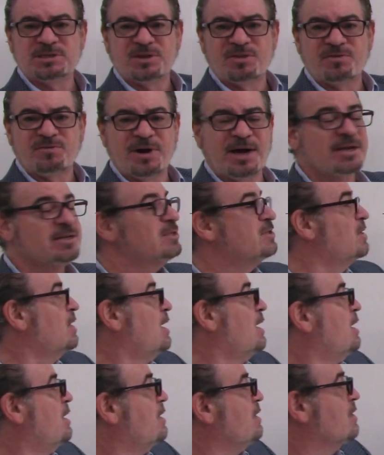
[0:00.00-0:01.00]
and threats.
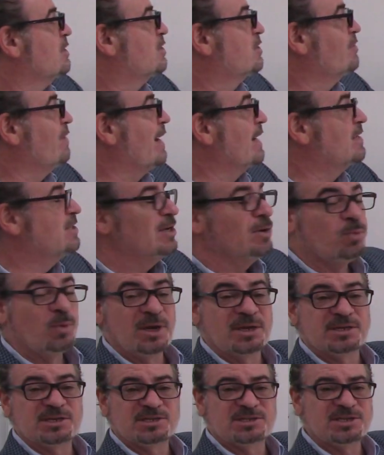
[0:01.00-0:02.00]
Your strengths and
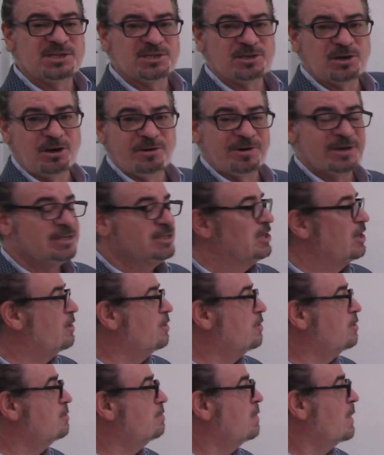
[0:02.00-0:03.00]
weaknesses are
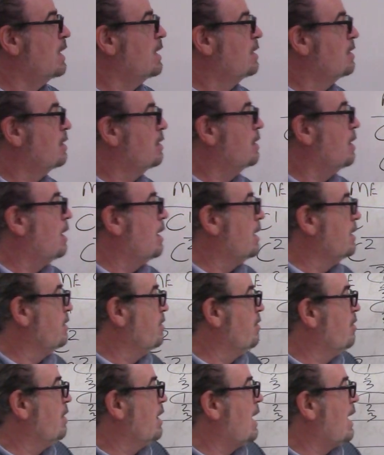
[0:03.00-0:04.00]
internal.
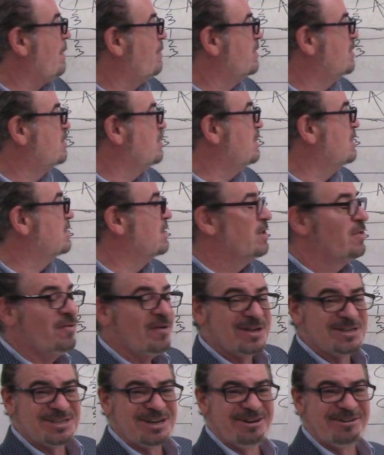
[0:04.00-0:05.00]
Your opportunities and
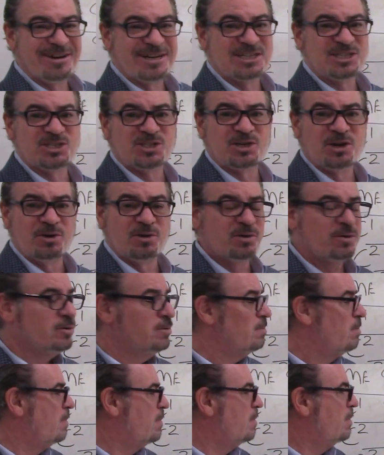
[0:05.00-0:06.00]
threats are
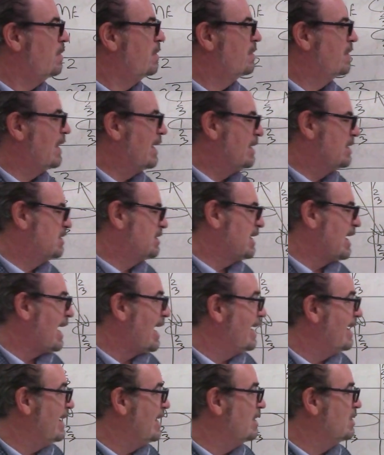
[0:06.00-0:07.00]
external. They
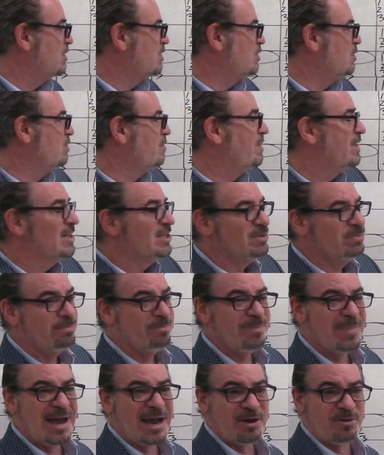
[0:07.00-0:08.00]
tie into this
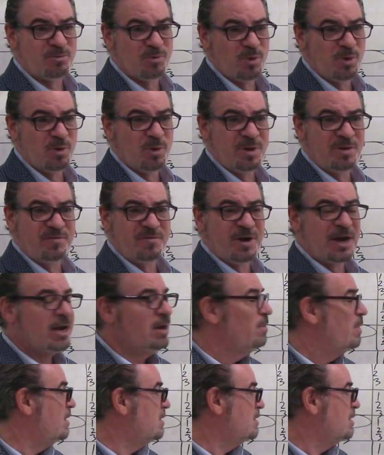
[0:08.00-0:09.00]
macro
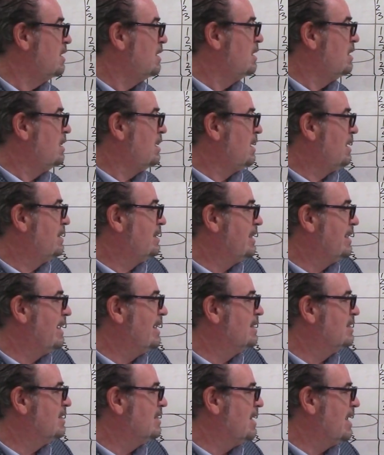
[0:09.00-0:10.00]
environment, the
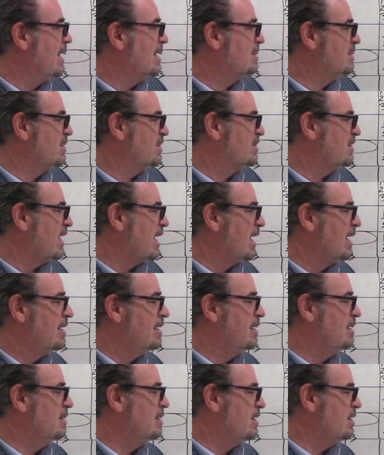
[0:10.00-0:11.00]
internet,
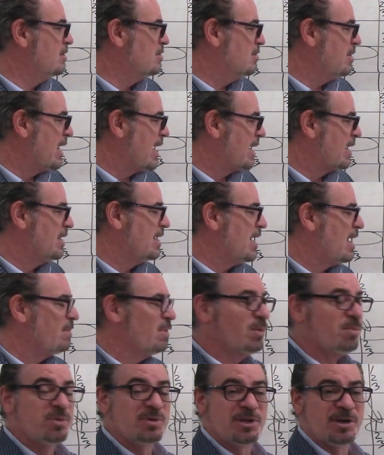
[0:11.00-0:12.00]
society, legal,
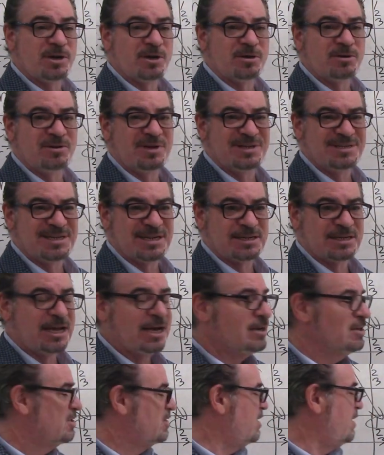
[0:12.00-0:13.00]
economic, political, and
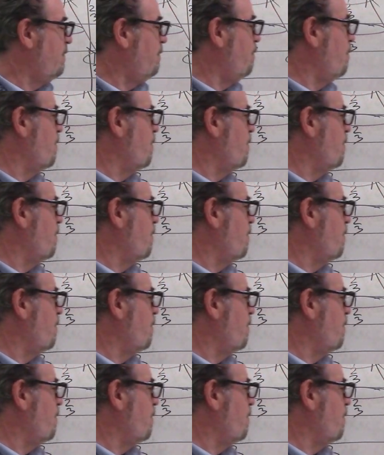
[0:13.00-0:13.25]
technology.